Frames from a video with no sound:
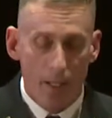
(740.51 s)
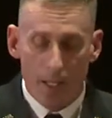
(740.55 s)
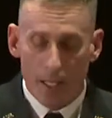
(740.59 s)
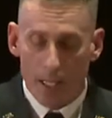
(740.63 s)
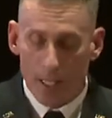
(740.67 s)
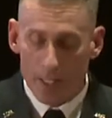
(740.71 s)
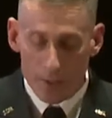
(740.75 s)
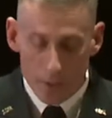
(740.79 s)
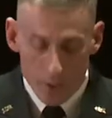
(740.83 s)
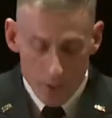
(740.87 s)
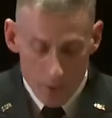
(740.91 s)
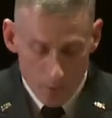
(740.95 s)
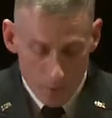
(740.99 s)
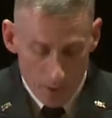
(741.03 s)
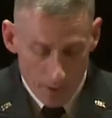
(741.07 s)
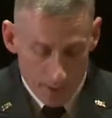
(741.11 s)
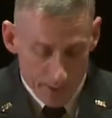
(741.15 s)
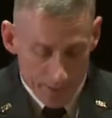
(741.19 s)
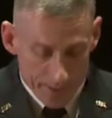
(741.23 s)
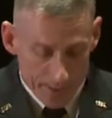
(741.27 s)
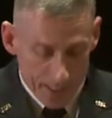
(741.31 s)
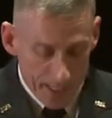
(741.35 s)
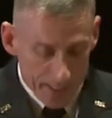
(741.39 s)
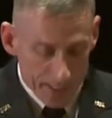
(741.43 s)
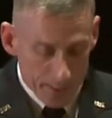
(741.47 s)
And the UN
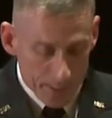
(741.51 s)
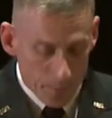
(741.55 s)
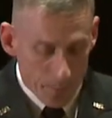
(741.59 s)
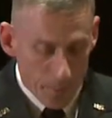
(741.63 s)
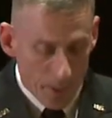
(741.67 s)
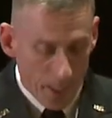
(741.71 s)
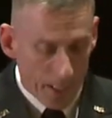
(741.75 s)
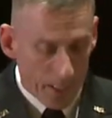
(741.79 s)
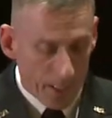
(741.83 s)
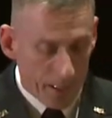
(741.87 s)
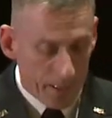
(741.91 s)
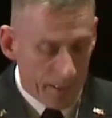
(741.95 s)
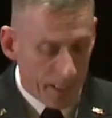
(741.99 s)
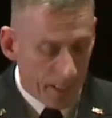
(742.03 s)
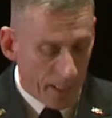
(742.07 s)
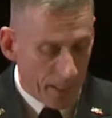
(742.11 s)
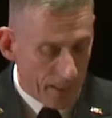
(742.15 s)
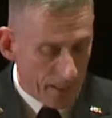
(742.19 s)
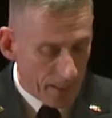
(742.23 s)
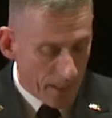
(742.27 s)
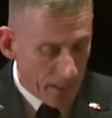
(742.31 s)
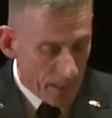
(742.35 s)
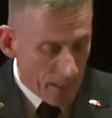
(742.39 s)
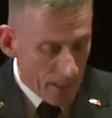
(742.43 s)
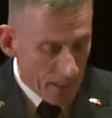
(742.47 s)
has estimated that